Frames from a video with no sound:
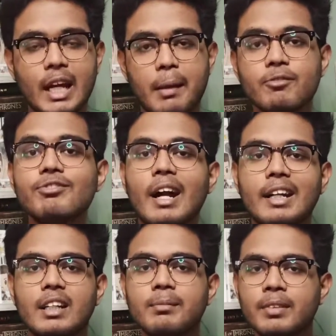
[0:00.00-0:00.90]
Time
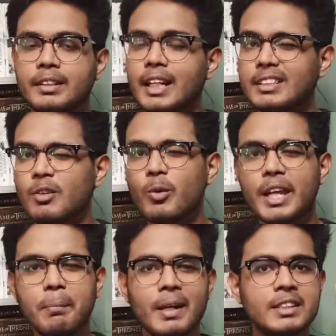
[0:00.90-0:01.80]
Fandom. That is a
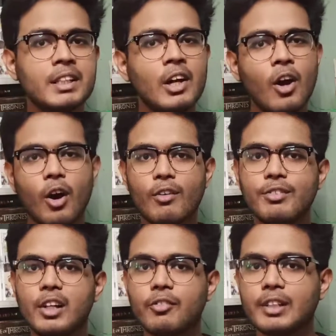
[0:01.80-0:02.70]
wiki page of
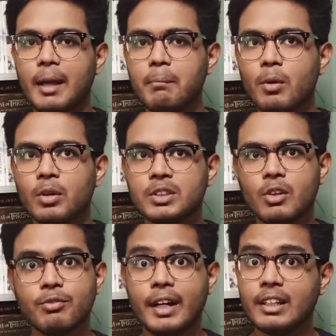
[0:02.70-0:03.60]
Wheel of Time books. You
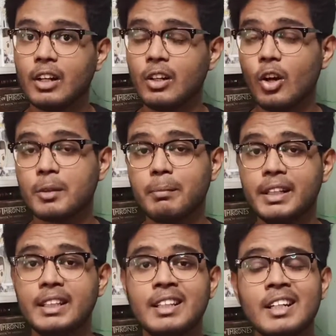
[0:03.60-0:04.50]
will find
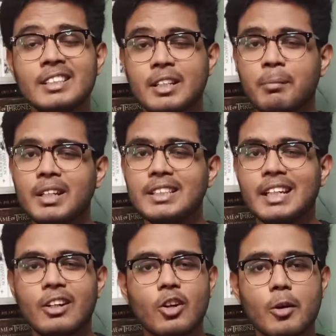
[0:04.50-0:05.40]
many summaries
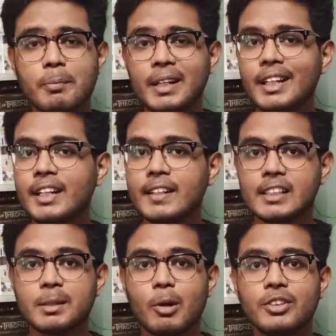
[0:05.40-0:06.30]
and many
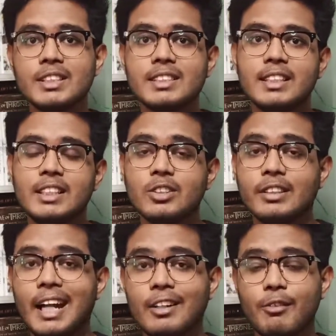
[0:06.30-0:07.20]
details about this series
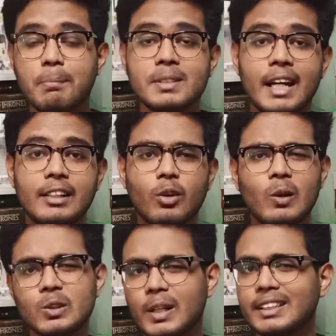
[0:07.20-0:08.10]
on that website.
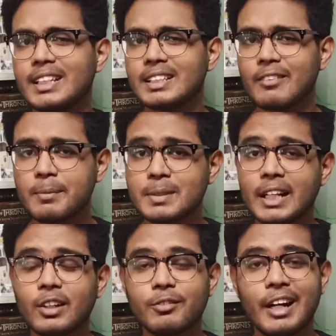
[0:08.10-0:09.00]
Also at the
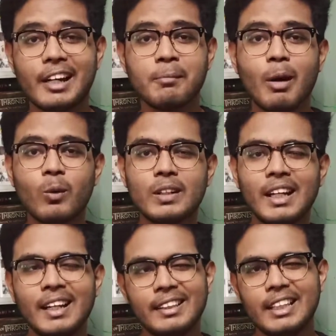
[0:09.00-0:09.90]
website of Dragon Mount,
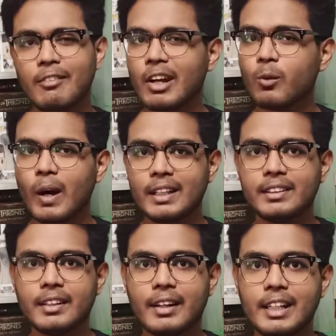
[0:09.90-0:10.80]
they have acquired
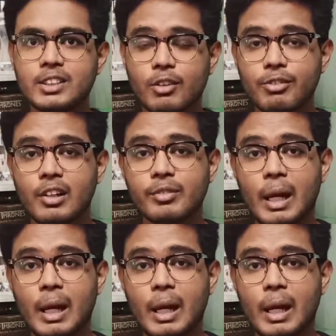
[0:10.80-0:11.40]
the rights of Wheel of